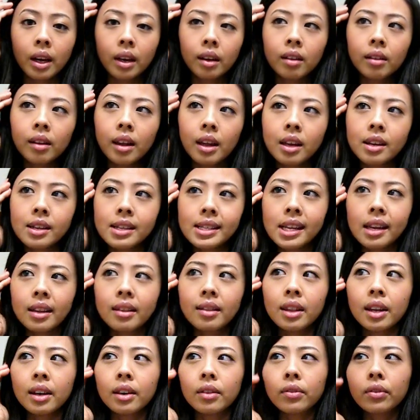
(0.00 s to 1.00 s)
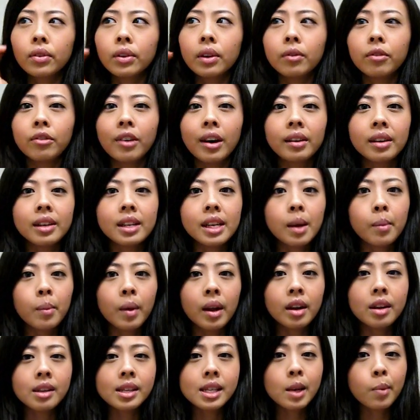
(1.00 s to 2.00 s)
kind of let it sit in there for 5 to 10
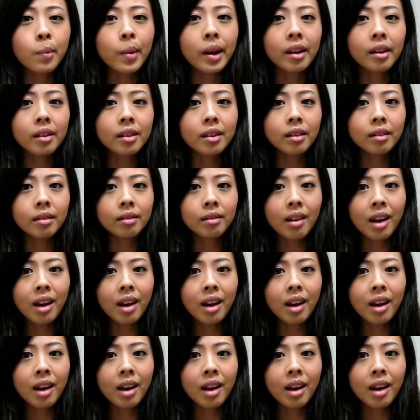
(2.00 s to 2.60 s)
minutes depending on